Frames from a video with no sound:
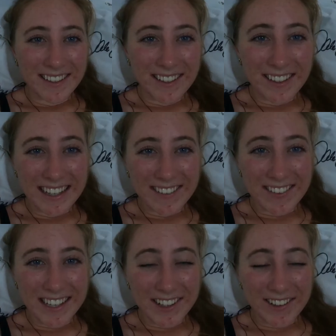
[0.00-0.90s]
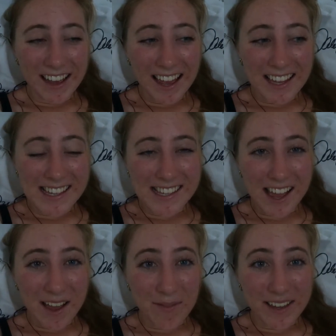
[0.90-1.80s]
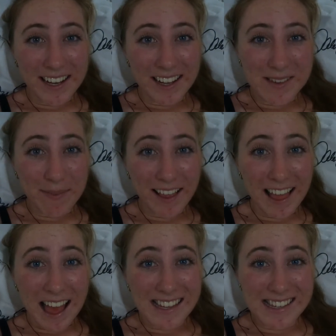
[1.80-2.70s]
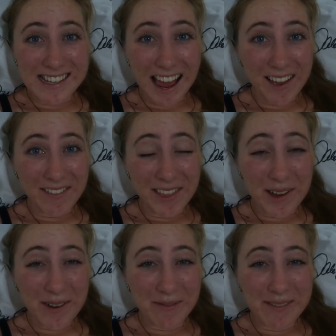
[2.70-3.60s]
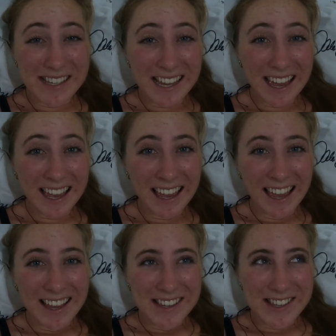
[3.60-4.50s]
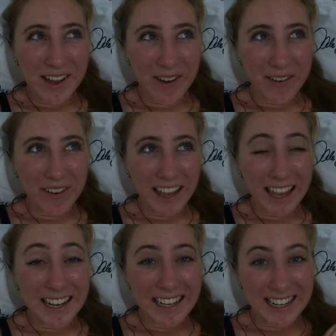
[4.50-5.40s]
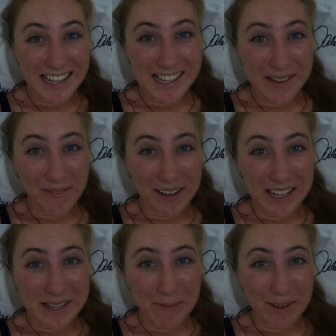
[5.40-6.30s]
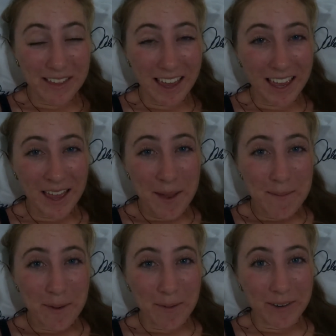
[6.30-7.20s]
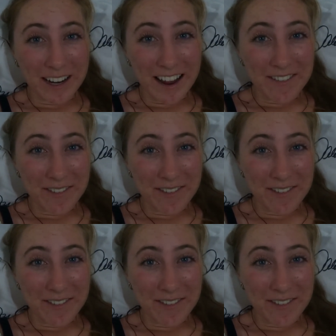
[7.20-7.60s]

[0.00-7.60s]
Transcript: Good evening, you guys. It is my last night with the homestay, and it is somebody's birthday, but we're gonna have a